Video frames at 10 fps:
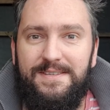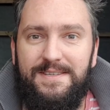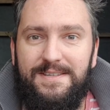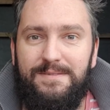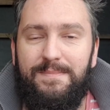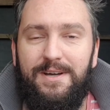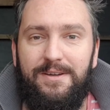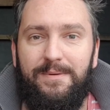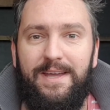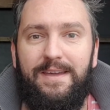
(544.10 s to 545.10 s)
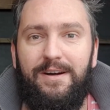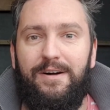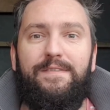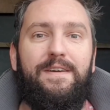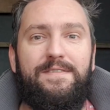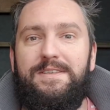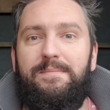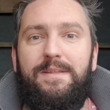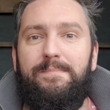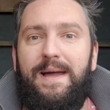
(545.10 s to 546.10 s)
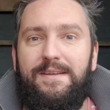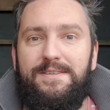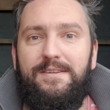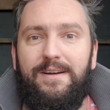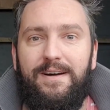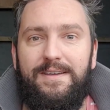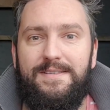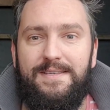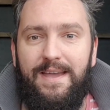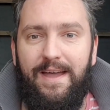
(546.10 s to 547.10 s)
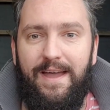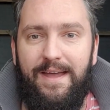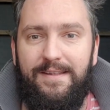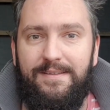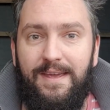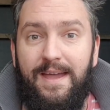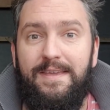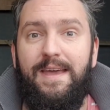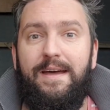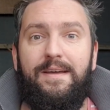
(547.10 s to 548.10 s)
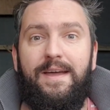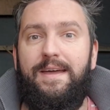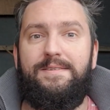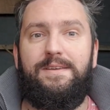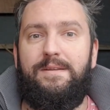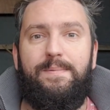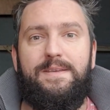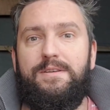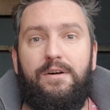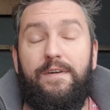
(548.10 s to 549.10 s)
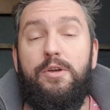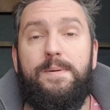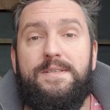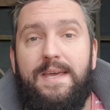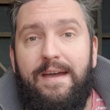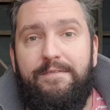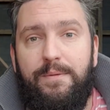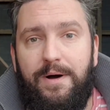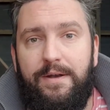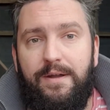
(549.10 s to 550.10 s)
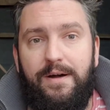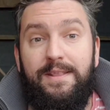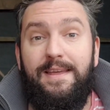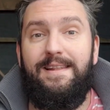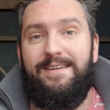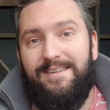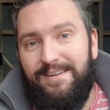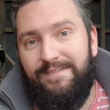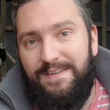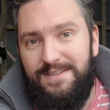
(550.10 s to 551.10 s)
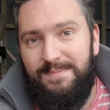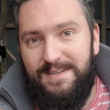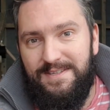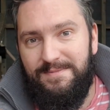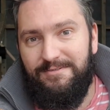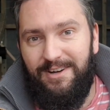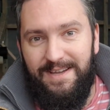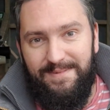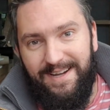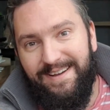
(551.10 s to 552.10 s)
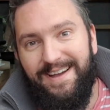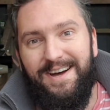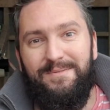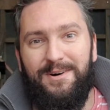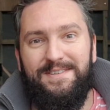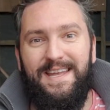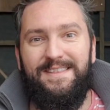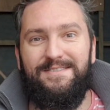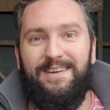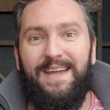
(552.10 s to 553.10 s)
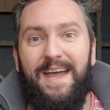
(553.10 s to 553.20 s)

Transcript: this is just my way of giving something back to you guys, and yeah, it's going to be sort of open to everyone. Ideally, I'd love for you to be a subscriber whilst entering.